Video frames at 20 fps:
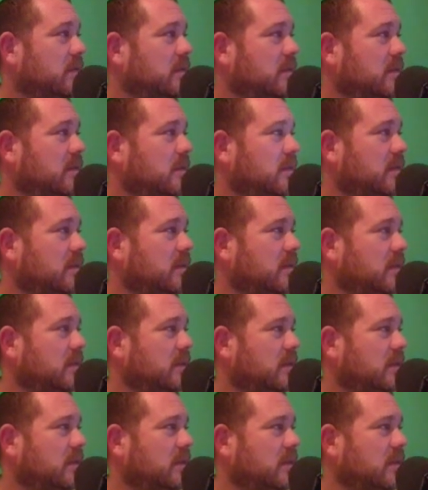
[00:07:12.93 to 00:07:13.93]

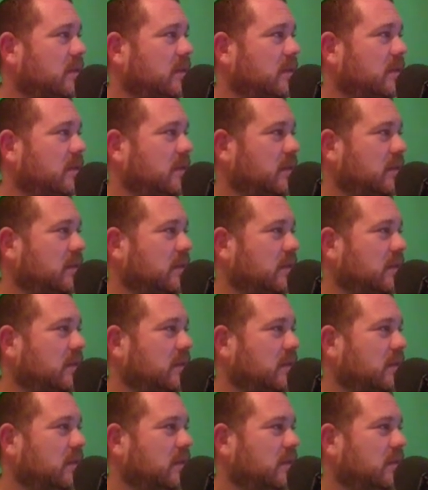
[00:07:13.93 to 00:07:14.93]

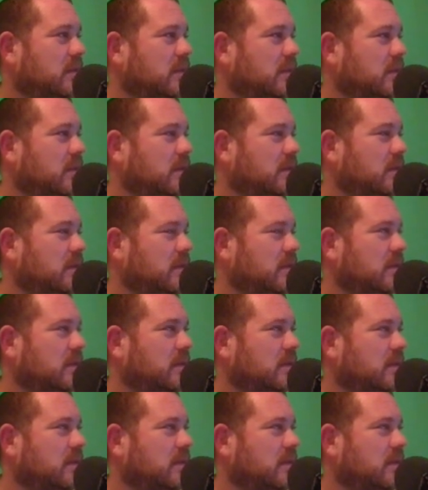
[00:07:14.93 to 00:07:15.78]
(not speaking)